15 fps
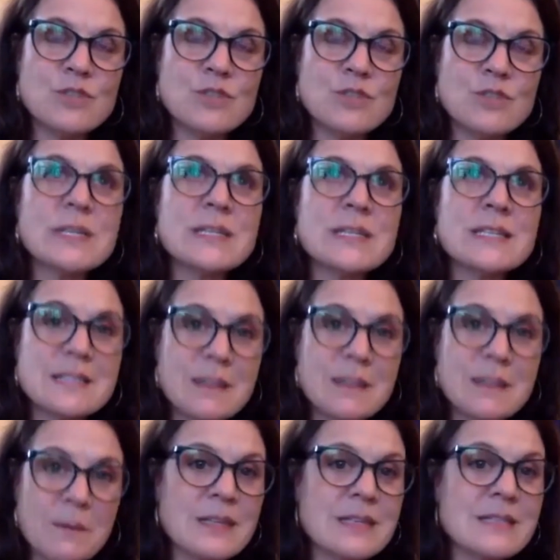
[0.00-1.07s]
doing
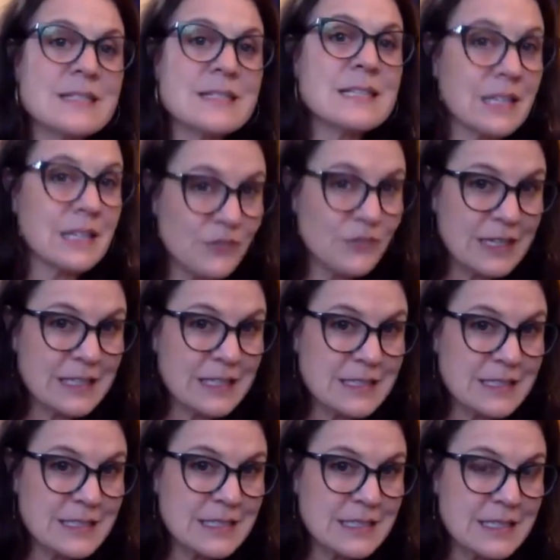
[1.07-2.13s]
something
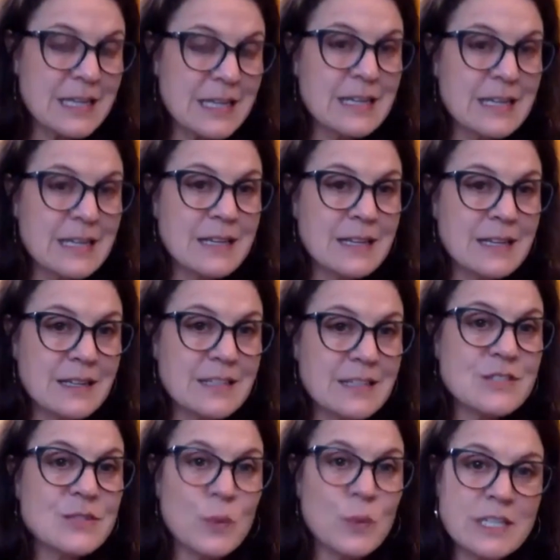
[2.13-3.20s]
significant
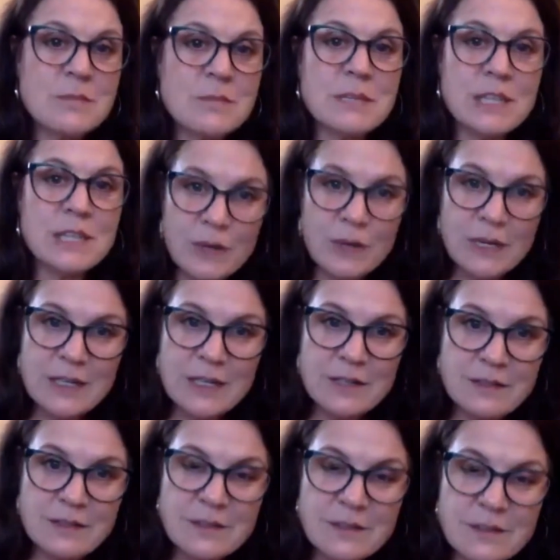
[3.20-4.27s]
is going to be
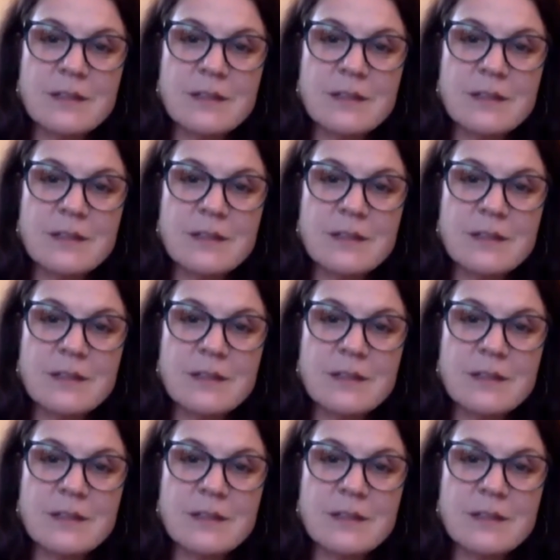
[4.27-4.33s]
greater.